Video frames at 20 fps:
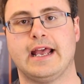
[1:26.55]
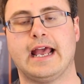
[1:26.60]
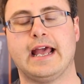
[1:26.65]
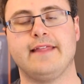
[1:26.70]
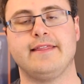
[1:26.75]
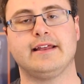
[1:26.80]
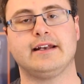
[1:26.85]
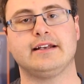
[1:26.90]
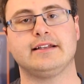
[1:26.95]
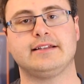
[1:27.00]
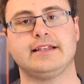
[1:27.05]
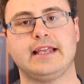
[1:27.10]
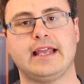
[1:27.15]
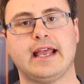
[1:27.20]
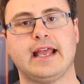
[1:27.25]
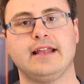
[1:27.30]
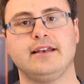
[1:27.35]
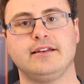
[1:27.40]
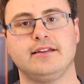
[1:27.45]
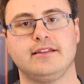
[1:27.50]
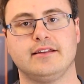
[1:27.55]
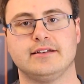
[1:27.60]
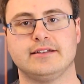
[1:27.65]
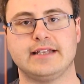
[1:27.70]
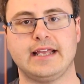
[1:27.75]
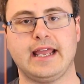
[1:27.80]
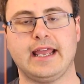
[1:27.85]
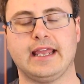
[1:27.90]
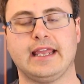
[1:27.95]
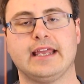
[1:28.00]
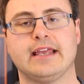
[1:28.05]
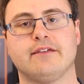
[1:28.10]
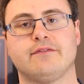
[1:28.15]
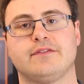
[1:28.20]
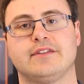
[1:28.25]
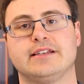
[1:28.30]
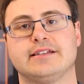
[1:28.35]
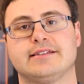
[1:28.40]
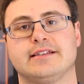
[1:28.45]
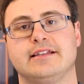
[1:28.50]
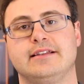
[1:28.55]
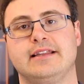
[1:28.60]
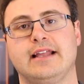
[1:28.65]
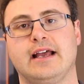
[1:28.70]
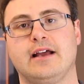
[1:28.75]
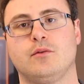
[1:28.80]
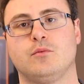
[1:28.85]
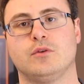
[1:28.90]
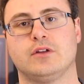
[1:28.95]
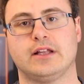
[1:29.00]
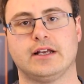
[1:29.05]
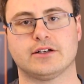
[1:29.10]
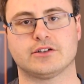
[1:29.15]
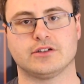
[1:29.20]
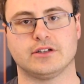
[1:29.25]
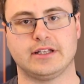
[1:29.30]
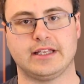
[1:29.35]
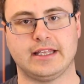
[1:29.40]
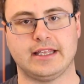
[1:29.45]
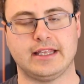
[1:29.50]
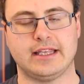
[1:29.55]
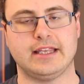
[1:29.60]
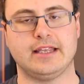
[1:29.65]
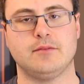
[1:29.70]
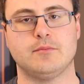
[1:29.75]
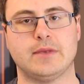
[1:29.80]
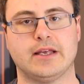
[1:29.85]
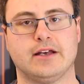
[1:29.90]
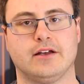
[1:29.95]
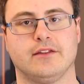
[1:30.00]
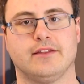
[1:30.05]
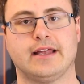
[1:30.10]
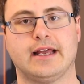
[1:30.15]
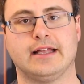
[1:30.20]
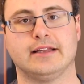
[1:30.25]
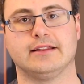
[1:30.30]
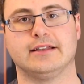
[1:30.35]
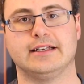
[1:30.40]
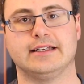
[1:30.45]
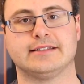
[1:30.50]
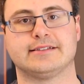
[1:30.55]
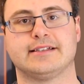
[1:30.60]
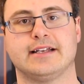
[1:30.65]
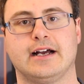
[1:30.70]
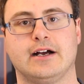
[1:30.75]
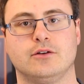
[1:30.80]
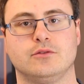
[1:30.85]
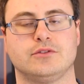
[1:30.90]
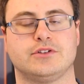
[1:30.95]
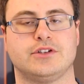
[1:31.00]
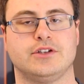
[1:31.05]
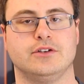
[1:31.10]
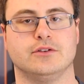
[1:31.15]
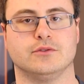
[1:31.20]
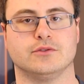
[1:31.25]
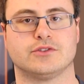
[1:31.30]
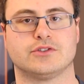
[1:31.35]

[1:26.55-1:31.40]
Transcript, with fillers: And then at the end of the day, If This Then That will actually email that list out to you.